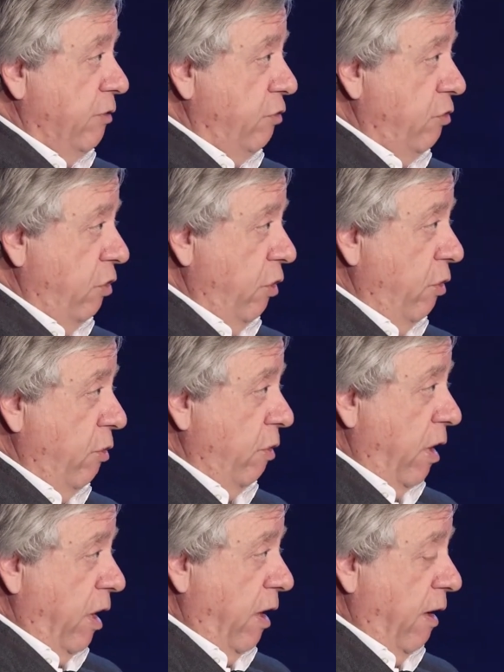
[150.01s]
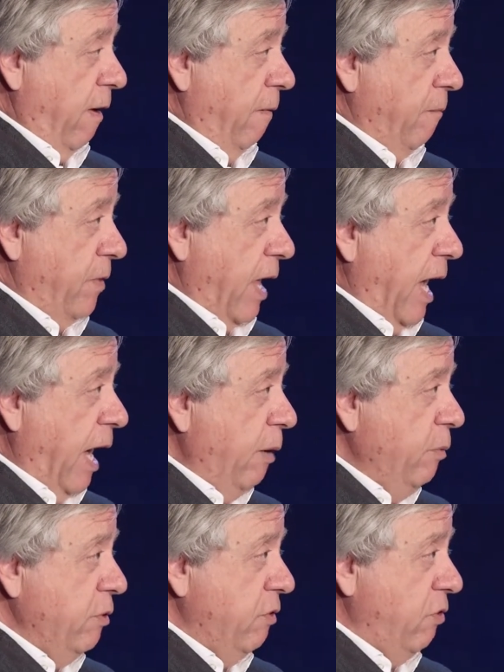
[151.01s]
So I
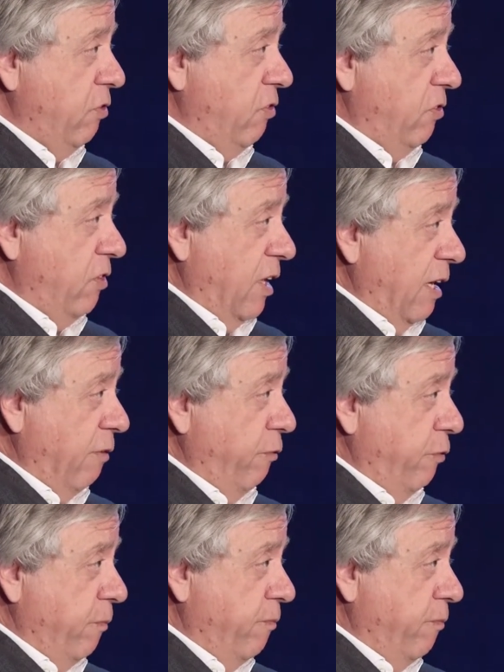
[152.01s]
would say